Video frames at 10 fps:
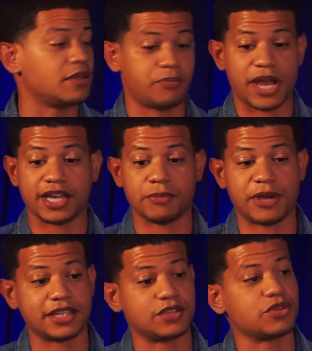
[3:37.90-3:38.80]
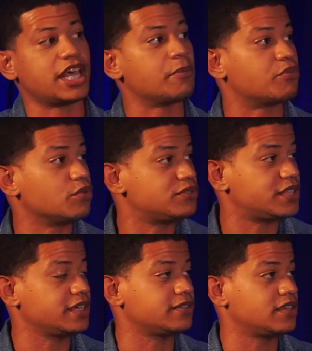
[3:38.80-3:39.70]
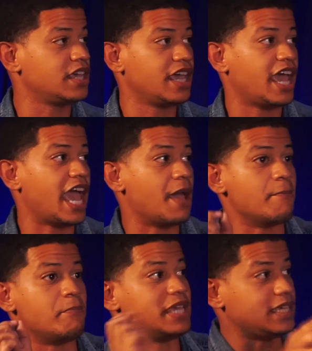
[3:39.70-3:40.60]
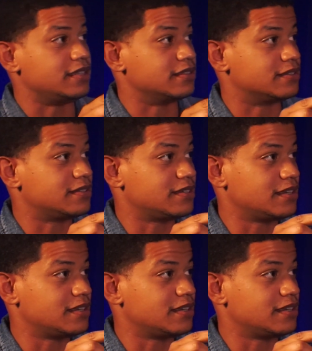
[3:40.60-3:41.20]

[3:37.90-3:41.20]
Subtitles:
with like broomsticks and beans.